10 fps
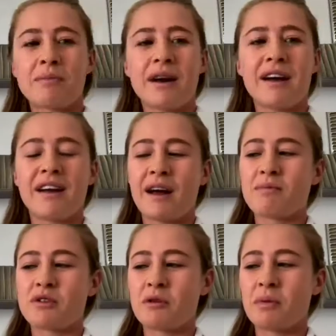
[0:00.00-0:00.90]
but
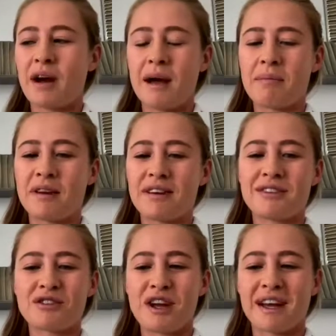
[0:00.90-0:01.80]
I'm super happy
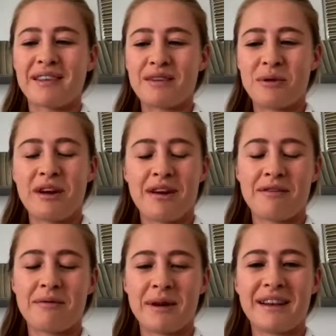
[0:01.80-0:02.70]
to check this one off
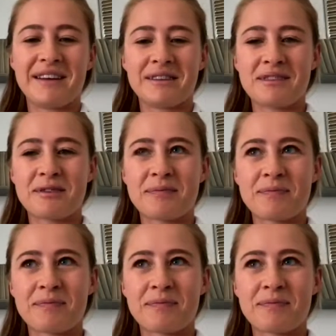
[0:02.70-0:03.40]
my list.